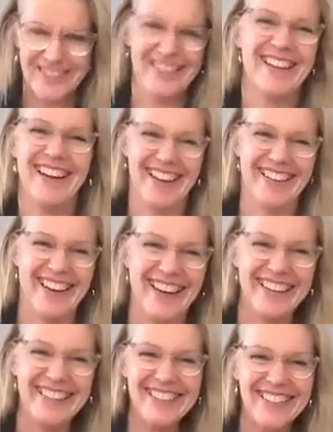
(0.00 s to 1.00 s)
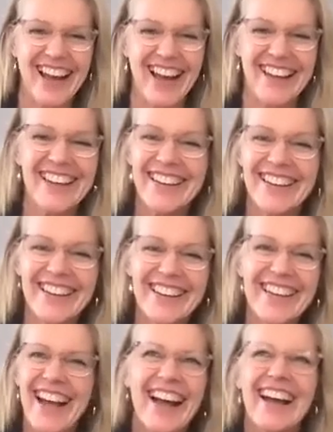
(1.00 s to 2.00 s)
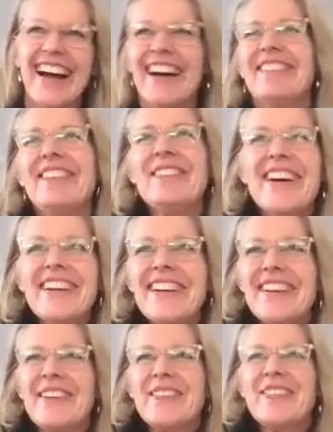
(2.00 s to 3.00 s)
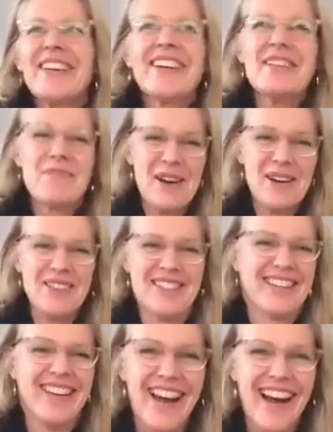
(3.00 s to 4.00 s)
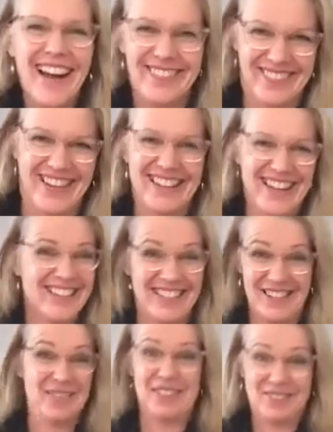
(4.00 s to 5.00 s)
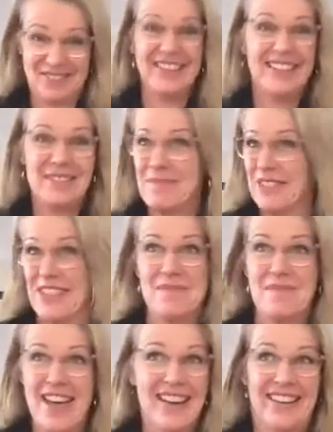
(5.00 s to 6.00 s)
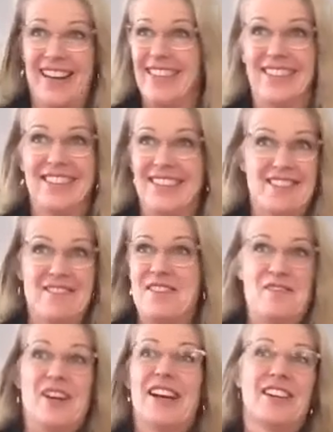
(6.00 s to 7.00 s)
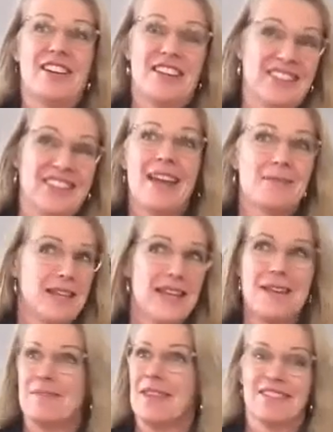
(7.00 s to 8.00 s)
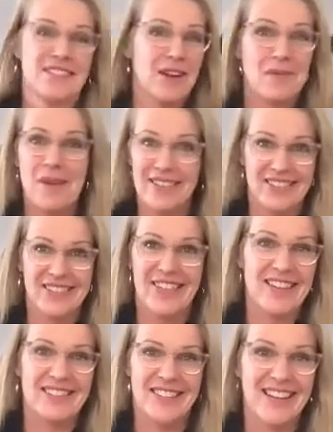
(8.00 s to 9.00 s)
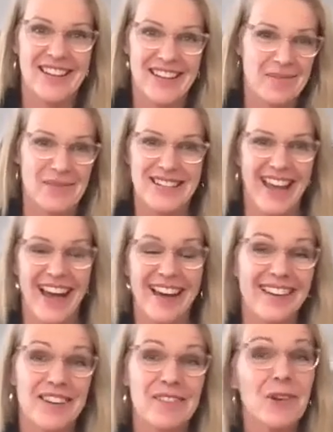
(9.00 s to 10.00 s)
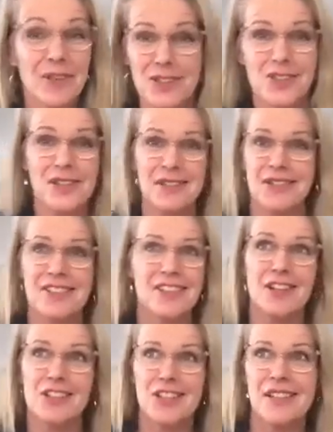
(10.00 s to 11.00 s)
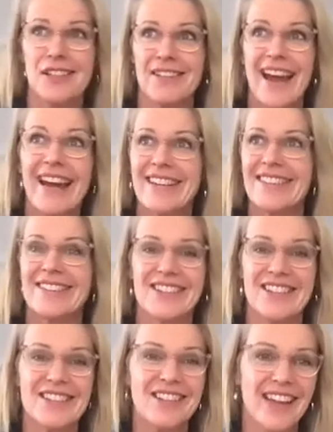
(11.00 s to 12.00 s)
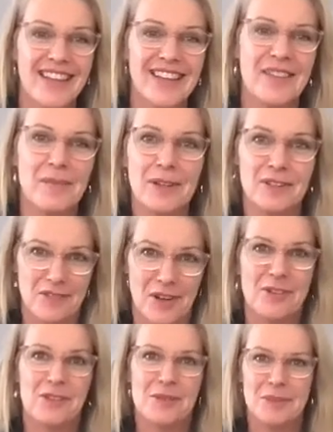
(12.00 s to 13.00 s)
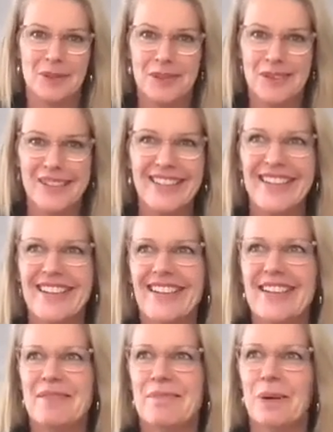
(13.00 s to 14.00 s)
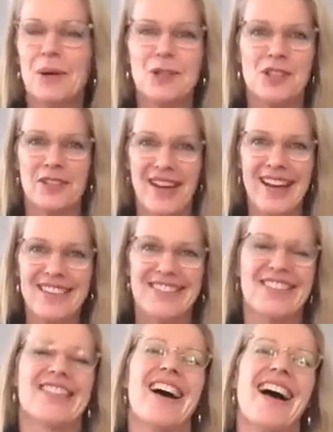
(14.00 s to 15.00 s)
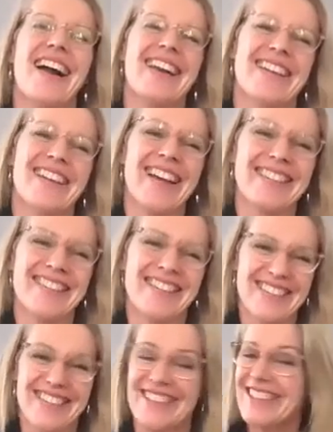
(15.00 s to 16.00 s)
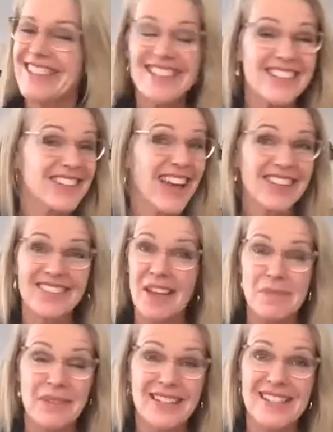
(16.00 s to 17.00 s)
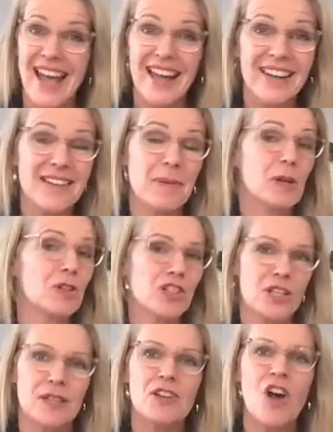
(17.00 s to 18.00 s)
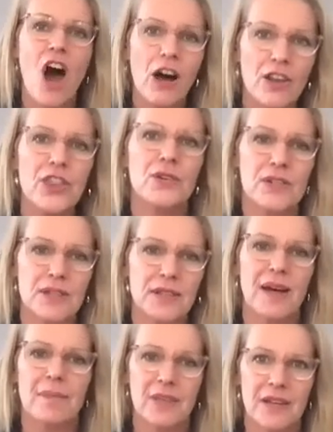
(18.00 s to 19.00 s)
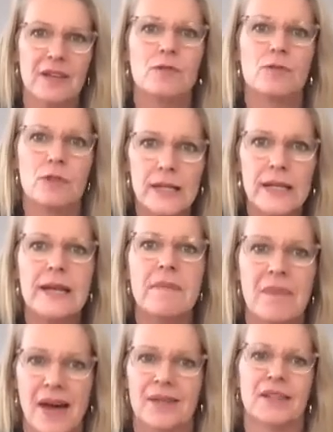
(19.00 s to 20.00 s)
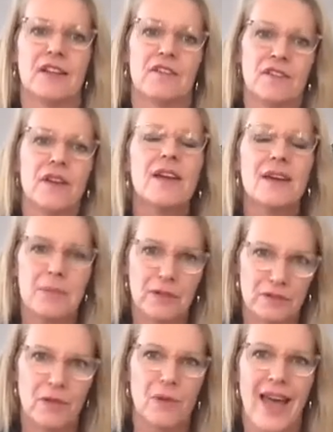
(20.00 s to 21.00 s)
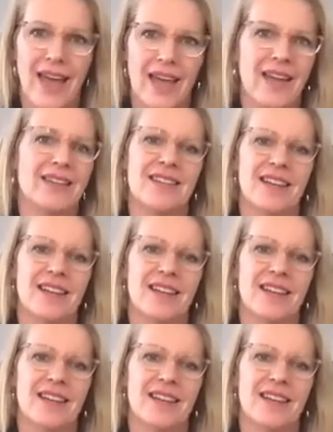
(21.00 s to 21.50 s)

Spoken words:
It's like, I mean, what an approach to life. Like, and she meant it like this. If I escaped him, there's no way this thing's going to get me down. And of course, she's in her 80s. She's like in the most vulnerable portion of our society, yet she just has that mentality because she's gone through something really massive beforehand.